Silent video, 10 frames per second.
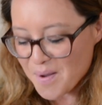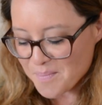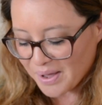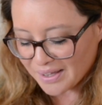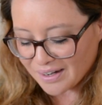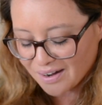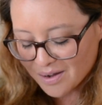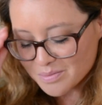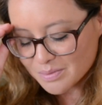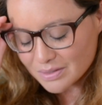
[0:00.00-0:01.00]
But
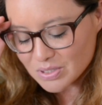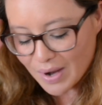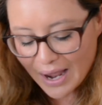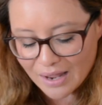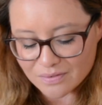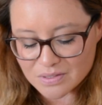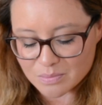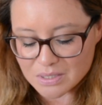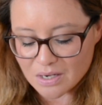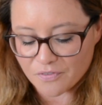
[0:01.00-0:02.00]
um, so I have
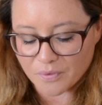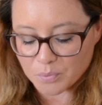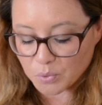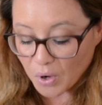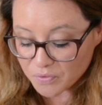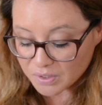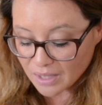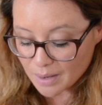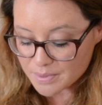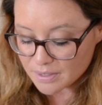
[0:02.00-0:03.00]
some stuff from Grove
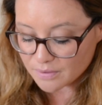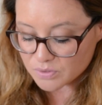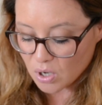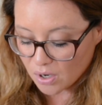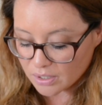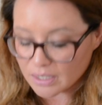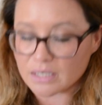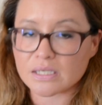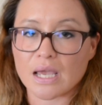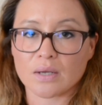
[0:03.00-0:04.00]
Collaborative,
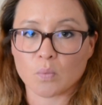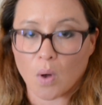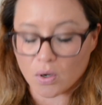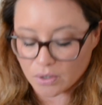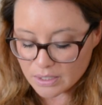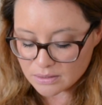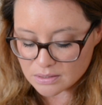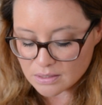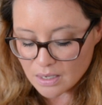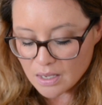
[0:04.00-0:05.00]
Target, and Walgreens.